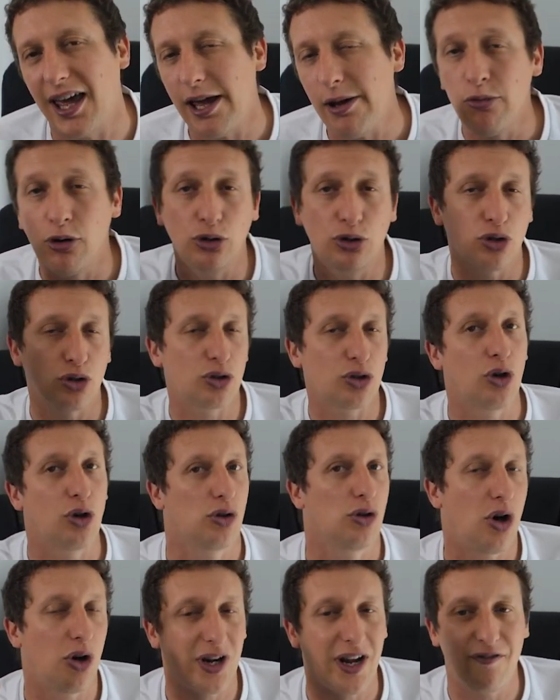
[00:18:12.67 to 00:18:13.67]
he will just go
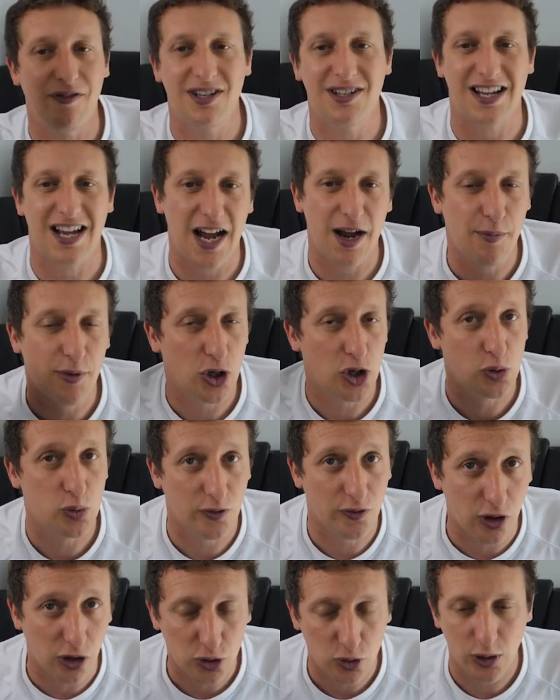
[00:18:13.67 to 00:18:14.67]
along every time because we've
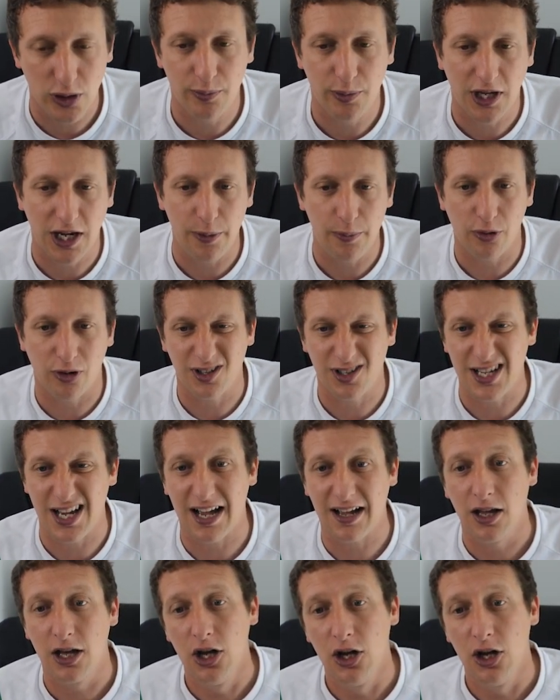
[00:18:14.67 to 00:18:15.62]
got sweeper keeper on attack.